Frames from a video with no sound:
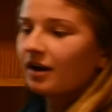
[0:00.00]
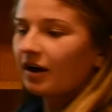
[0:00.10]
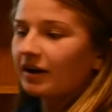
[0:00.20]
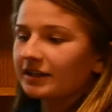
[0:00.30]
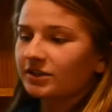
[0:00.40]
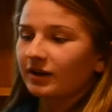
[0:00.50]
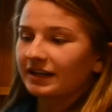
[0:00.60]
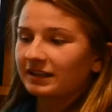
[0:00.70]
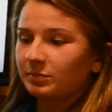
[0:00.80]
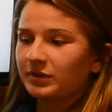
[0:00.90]
All right, so I
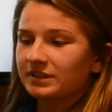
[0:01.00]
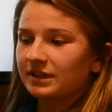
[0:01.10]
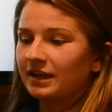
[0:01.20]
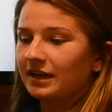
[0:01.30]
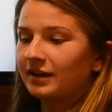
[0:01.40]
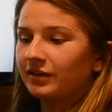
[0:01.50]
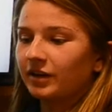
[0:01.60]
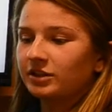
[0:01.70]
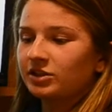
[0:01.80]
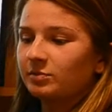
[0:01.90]
did the piston head and the
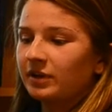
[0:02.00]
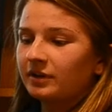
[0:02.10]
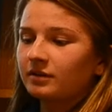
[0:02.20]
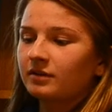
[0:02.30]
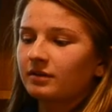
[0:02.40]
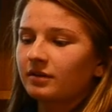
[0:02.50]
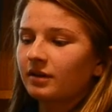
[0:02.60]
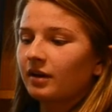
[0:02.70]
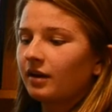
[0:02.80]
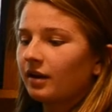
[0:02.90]
gudgeon pin.
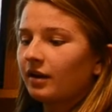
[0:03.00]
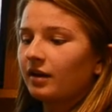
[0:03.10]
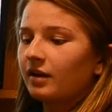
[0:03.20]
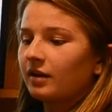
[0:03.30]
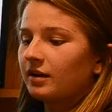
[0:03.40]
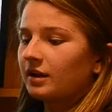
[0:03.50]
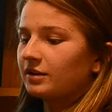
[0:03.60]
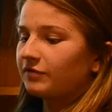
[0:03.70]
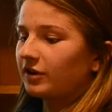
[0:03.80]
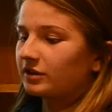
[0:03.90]
And
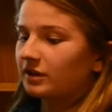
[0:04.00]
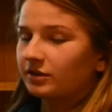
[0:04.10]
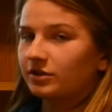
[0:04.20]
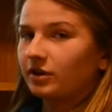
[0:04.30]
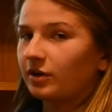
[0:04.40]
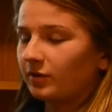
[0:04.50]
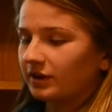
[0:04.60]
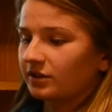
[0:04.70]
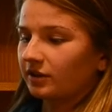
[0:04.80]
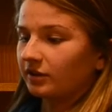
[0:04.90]
first I'll just show you what
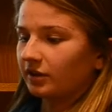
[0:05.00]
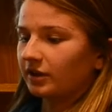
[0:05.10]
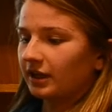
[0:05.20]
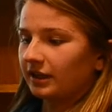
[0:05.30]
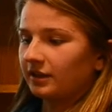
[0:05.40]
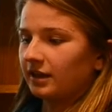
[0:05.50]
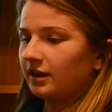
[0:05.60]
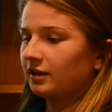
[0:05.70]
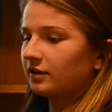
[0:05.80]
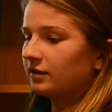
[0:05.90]
it's going to look like in the
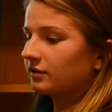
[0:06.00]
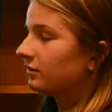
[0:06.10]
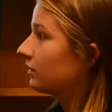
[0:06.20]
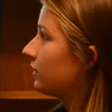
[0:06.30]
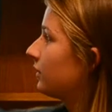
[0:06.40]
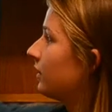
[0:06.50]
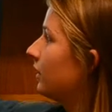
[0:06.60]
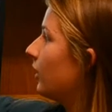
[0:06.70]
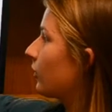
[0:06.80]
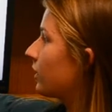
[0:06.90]
end.
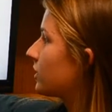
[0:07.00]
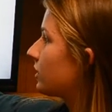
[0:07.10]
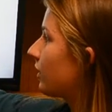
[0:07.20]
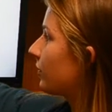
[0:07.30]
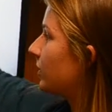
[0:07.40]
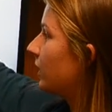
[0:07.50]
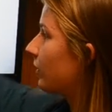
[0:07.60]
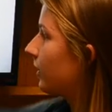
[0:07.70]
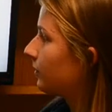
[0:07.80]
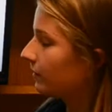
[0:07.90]
We're going to start from here
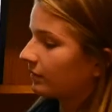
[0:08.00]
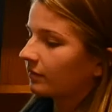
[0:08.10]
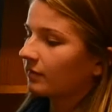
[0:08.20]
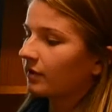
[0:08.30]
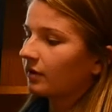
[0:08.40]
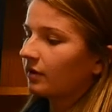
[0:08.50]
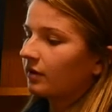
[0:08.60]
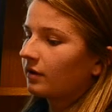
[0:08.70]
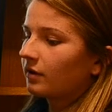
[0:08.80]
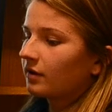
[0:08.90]
up.
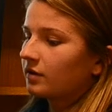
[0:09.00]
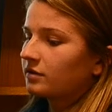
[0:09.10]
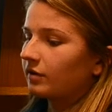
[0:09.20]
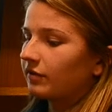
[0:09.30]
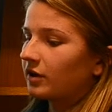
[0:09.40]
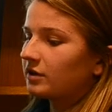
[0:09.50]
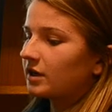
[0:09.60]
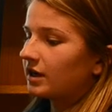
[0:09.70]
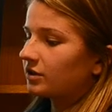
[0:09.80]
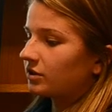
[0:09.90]
So first
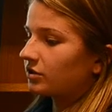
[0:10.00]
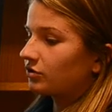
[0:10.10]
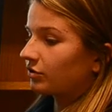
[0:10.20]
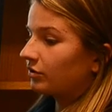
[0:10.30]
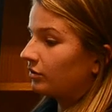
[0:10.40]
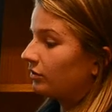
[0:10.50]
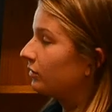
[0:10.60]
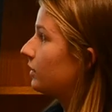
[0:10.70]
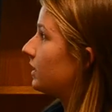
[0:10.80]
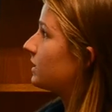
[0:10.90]
I just
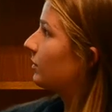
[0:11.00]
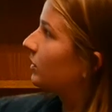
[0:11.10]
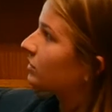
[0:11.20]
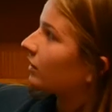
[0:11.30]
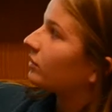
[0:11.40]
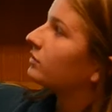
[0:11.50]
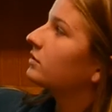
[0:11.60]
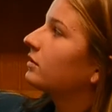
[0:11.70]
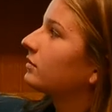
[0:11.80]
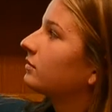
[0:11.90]
drew these
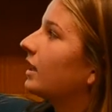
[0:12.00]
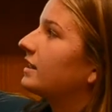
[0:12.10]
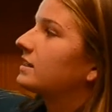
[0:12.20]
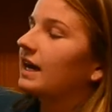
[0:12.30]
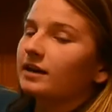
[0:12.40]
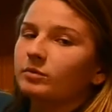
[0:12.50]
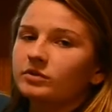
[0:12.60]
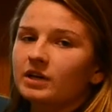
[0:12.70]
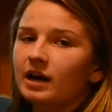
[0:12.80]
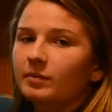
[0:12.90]
semicircles and stacked them on
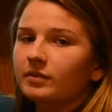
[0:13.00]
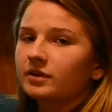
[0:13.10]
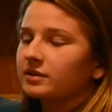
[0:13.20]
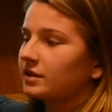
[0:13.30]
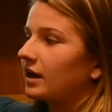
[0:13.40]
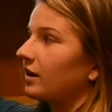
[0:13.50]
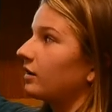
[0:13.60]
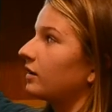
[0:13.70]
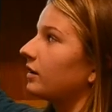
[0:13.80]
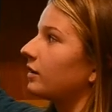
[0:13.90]
top their desired